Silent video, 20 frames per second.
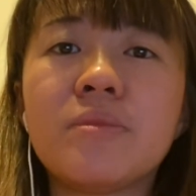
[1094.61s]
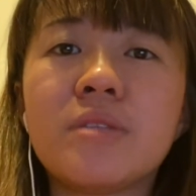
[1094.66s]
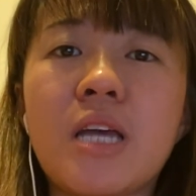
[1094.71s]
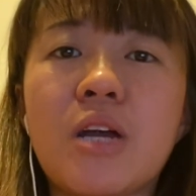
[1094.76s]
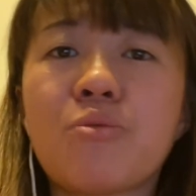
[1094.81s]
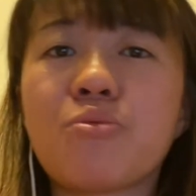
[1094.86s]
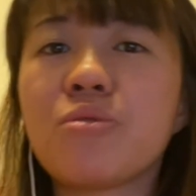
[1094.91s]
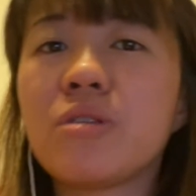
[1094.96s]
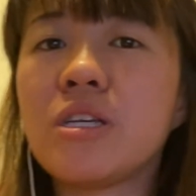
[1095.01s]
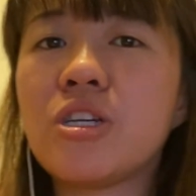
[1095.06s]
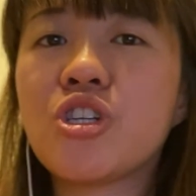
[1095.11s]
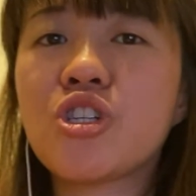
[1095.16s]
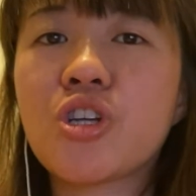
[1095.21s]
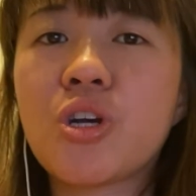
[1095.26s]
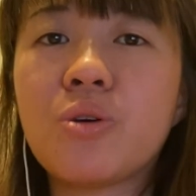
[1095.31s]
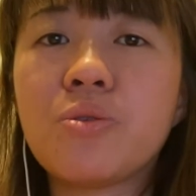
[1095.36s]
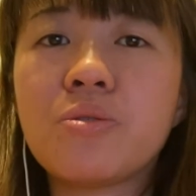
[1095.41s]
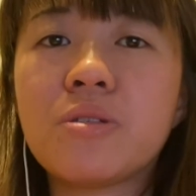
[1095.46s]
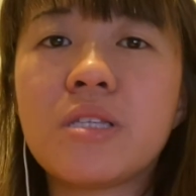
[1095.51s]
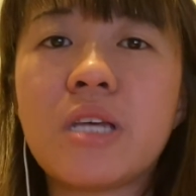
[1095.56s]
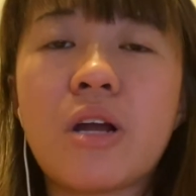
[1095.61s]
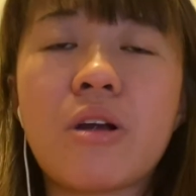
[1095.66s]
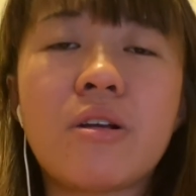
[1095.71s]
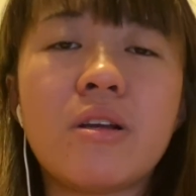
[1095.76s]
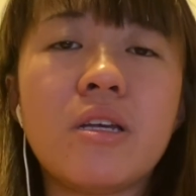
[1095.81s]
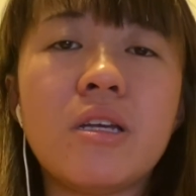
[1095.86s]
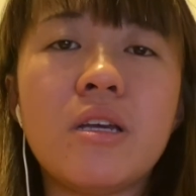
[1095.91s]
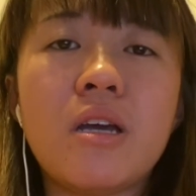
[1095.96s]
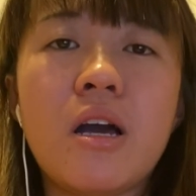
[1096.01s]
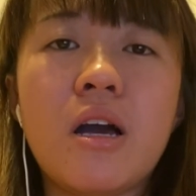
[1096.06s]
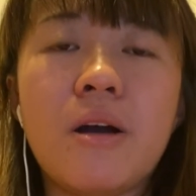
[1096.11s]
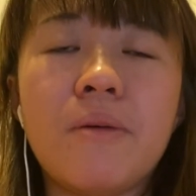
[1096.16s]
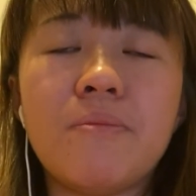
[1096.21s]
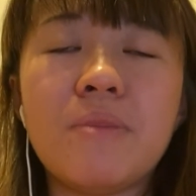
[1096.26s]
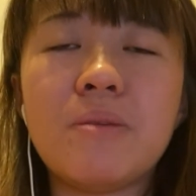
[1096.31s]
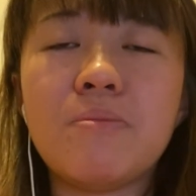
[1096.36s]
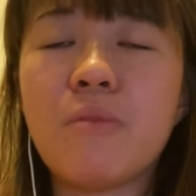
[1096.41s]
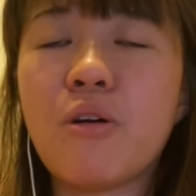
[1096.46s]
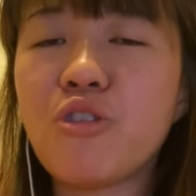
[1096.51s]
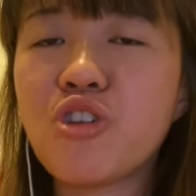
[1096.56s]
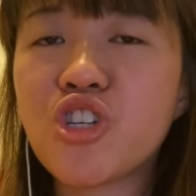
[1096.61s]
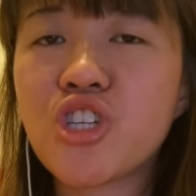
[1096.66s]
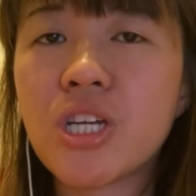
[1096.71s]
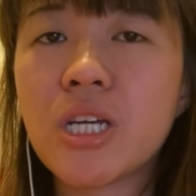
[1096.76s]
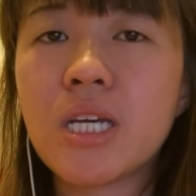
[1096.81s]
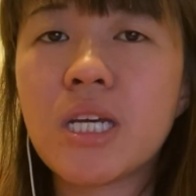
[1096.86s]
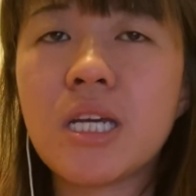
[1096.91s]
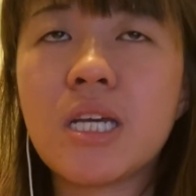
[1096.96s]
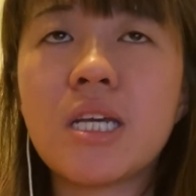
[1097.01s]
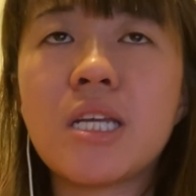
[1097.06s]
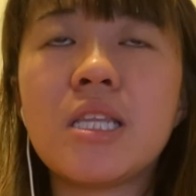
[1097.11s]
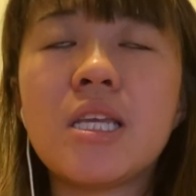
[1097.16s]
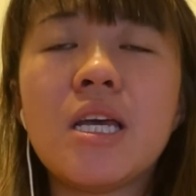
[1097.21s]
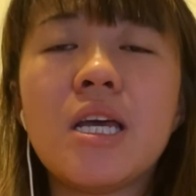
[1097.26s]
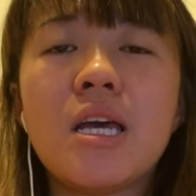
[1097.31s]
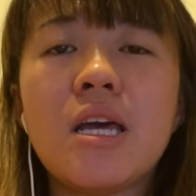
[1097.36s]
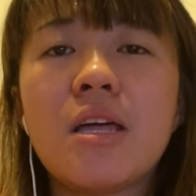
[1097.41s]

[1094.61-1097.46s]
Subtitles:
That really shows their emotion,